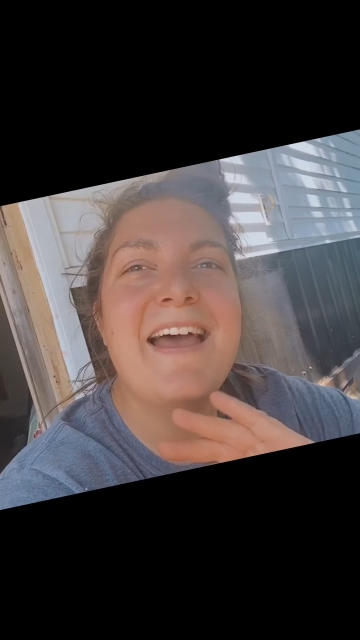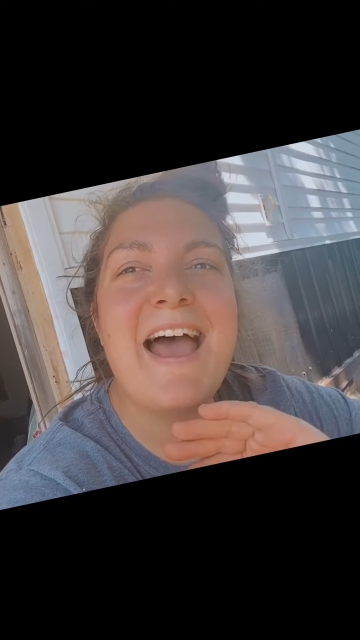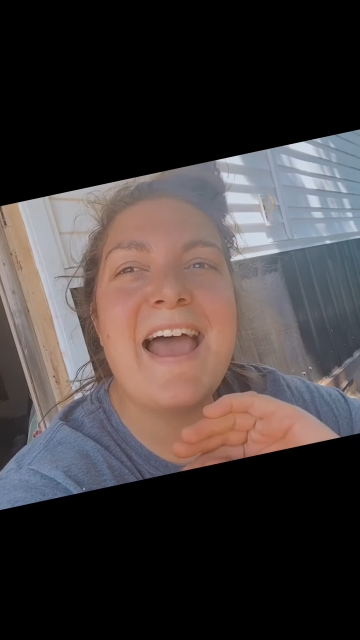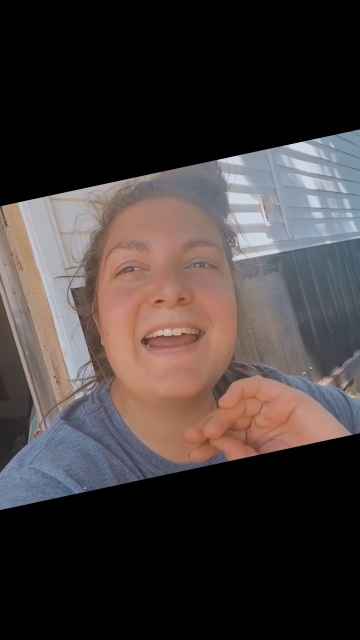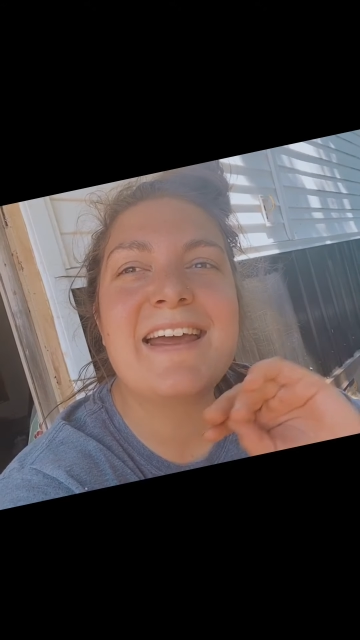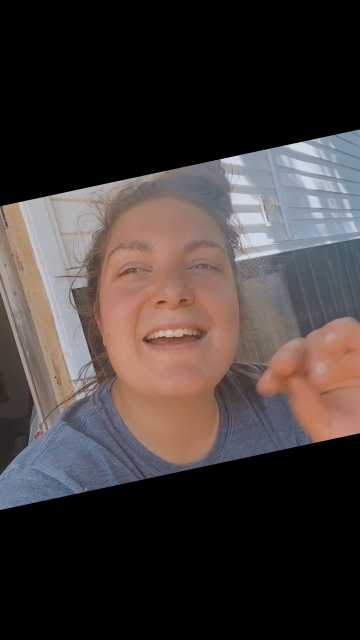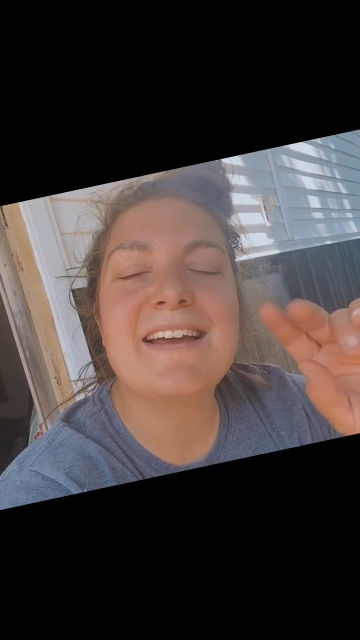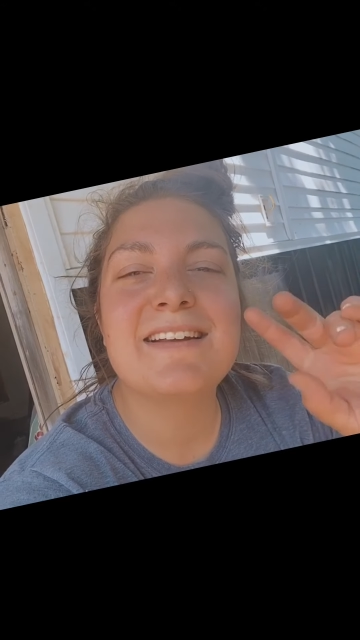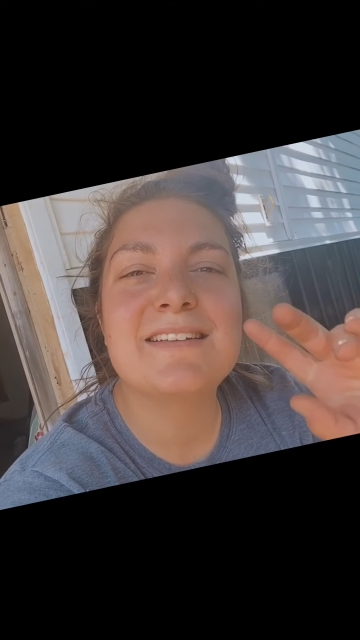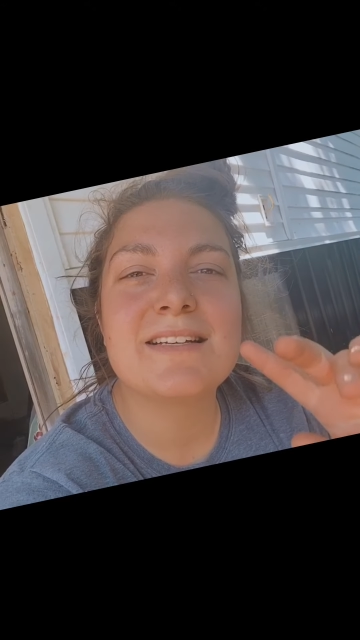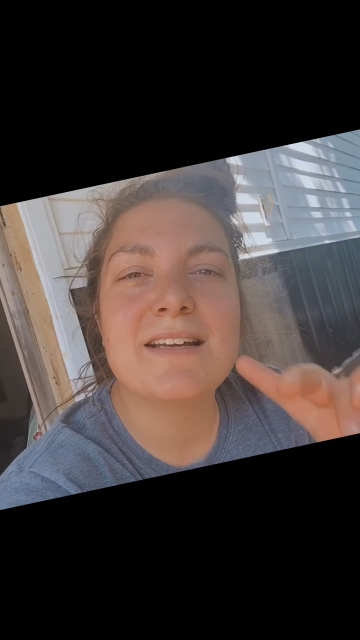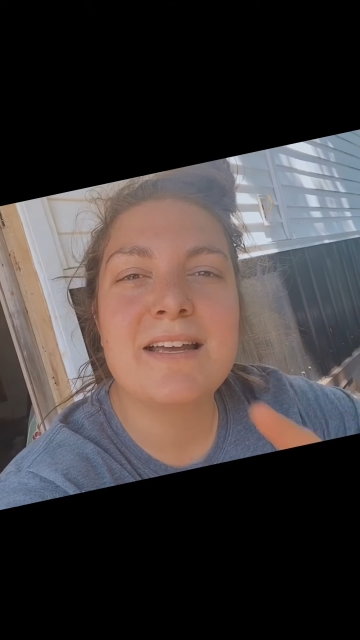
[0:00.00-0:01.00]

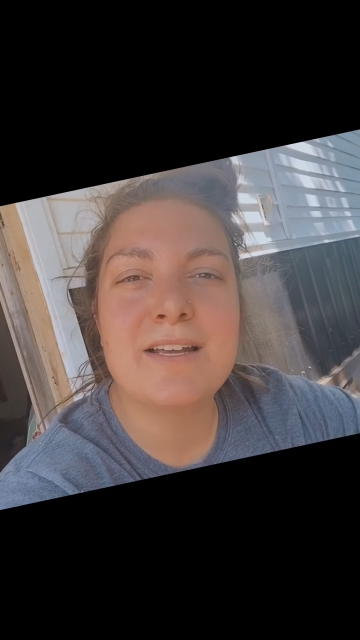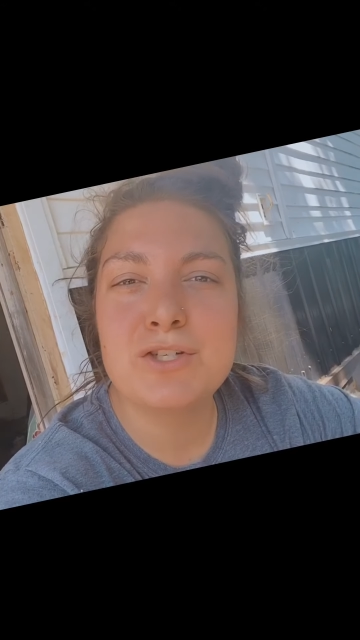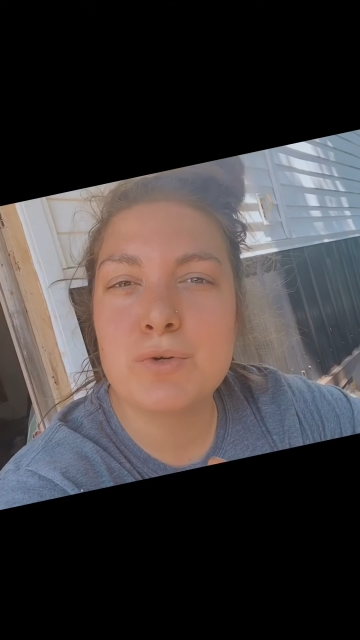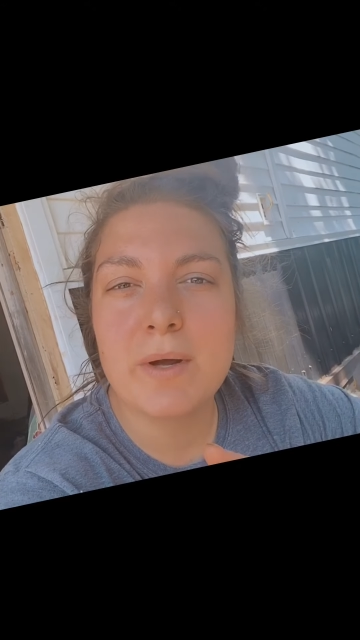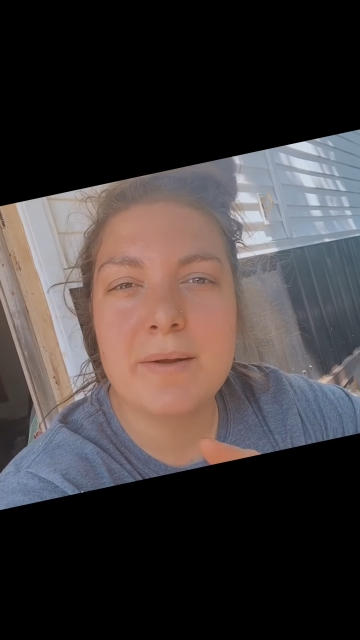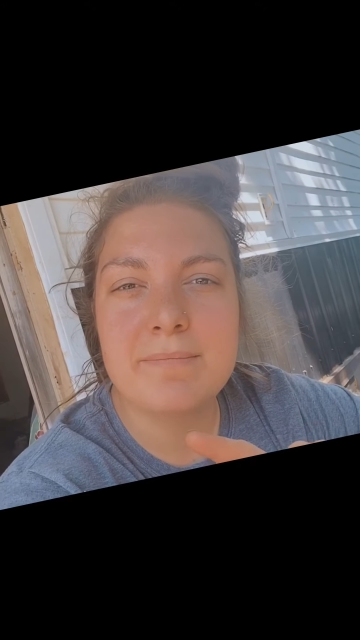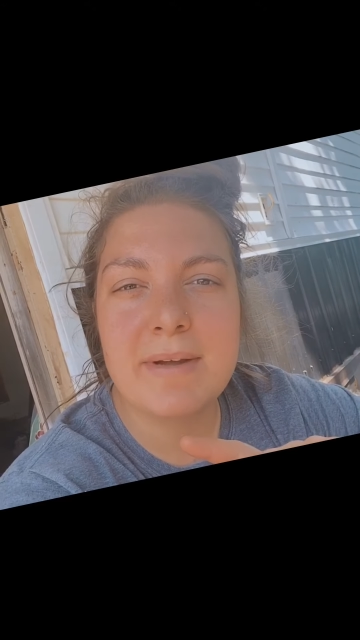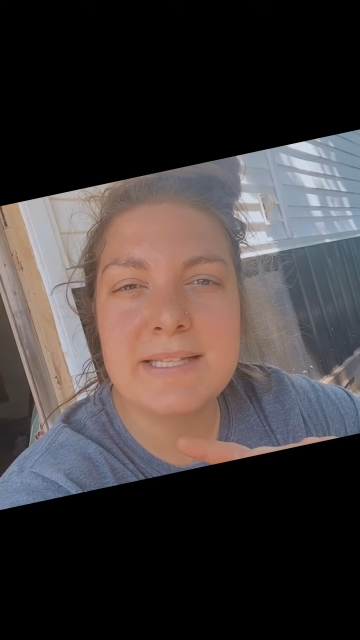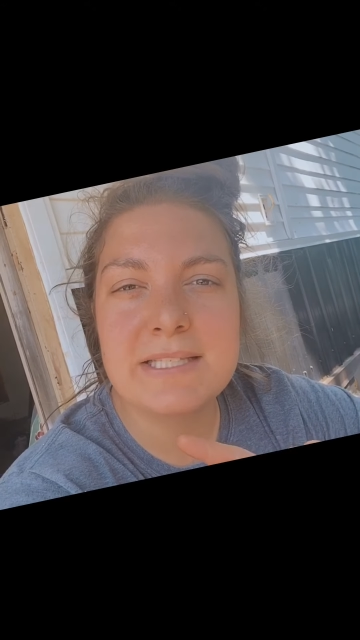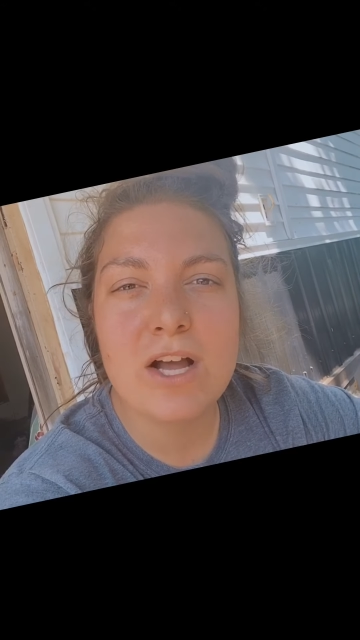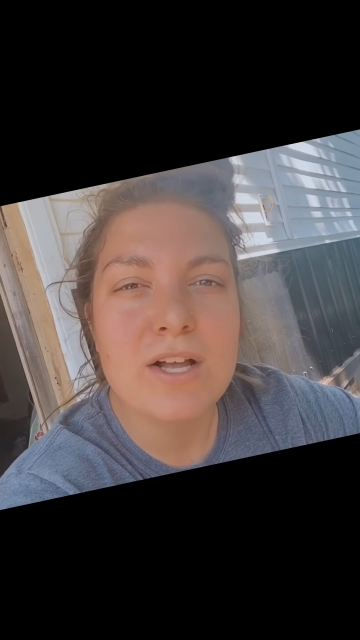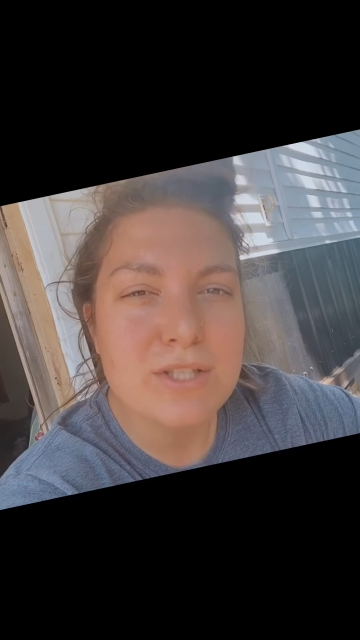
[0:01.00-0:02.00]
and enjoy. It's
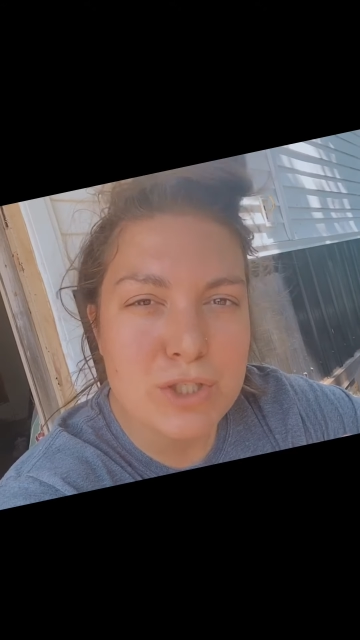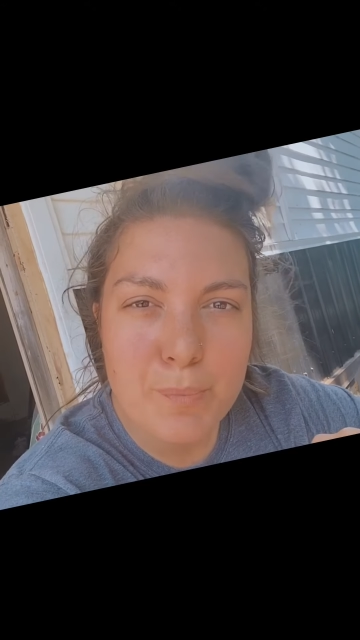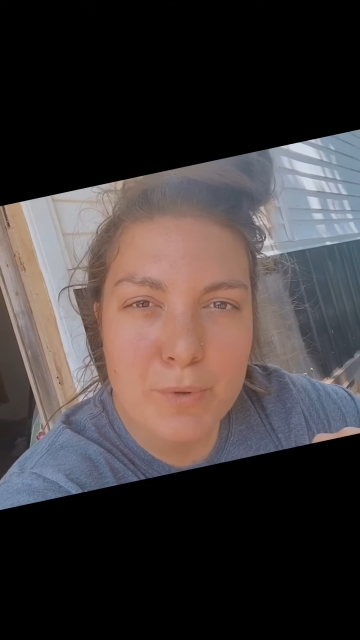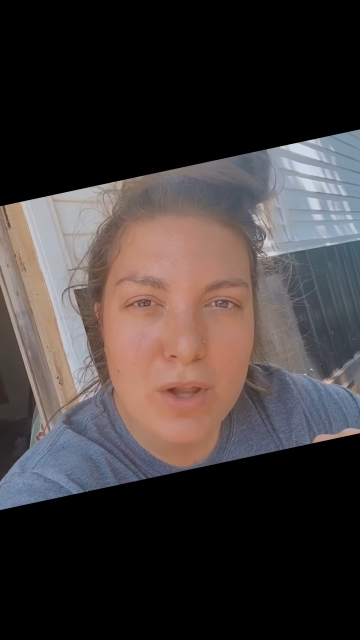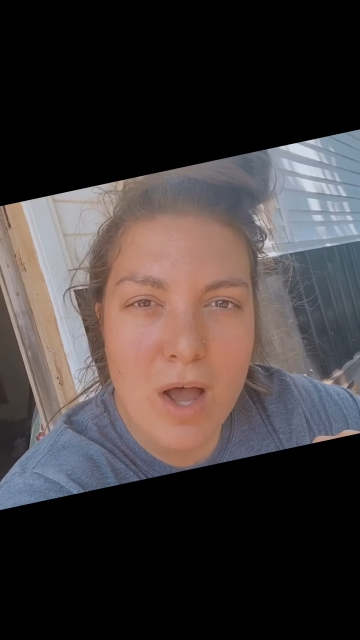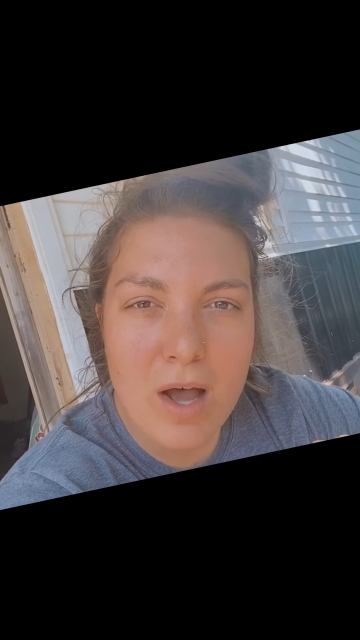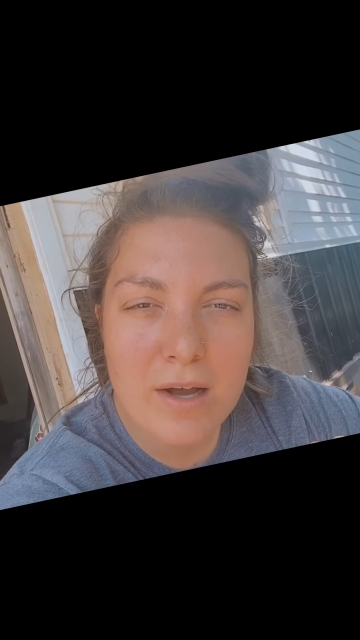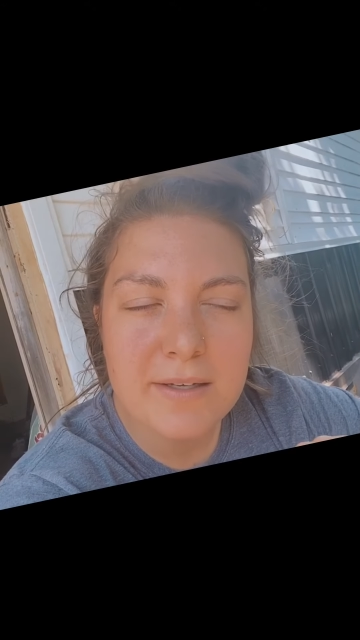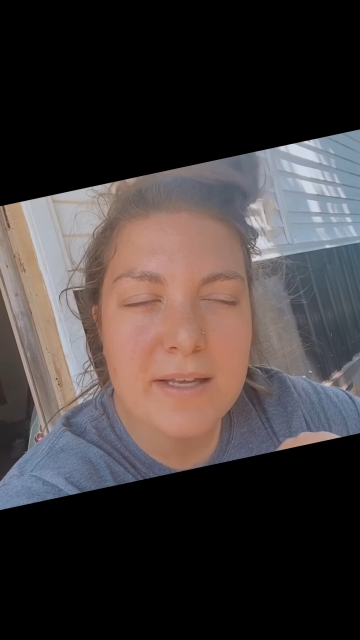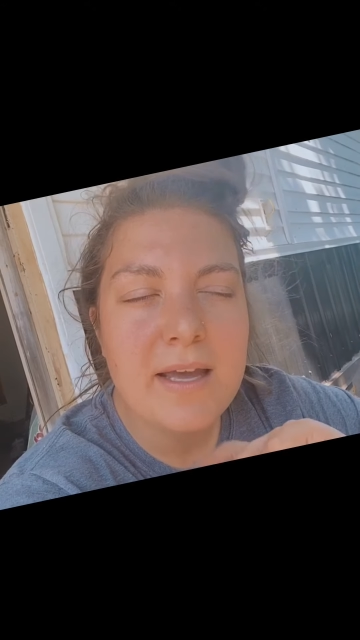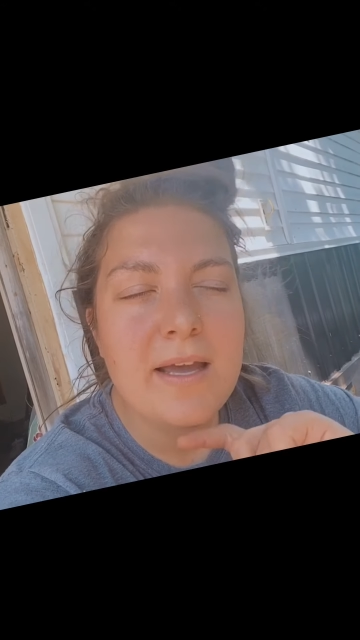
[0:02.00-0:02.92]
not super long.